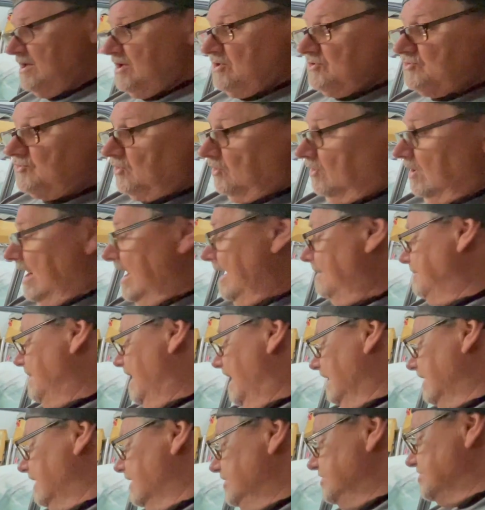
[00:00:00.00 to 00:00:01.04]
So I'm
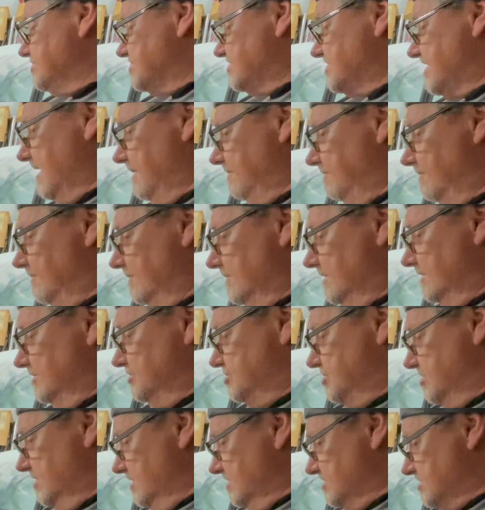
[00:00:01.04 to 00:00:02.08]
not going to
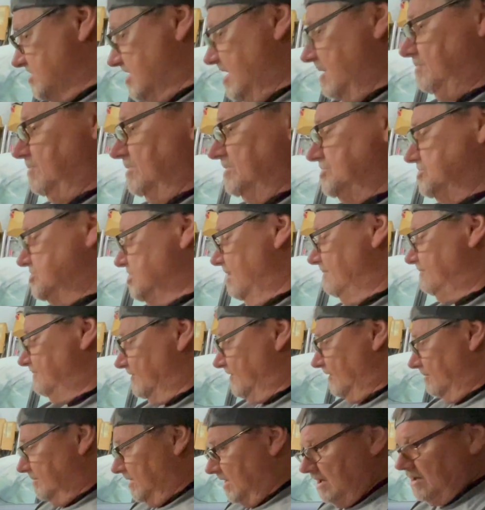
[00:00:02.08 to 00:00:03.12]
skip and jump
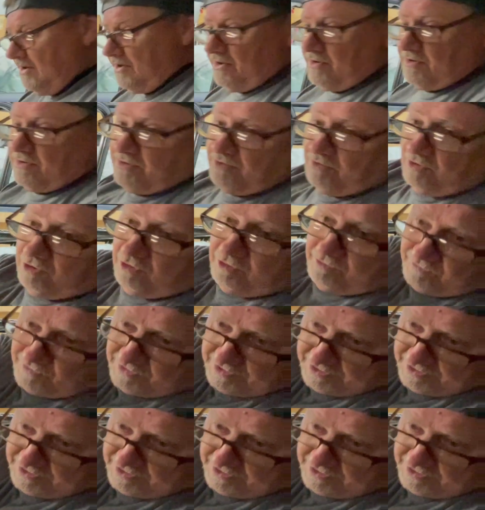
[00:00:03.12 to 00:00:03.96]
from here over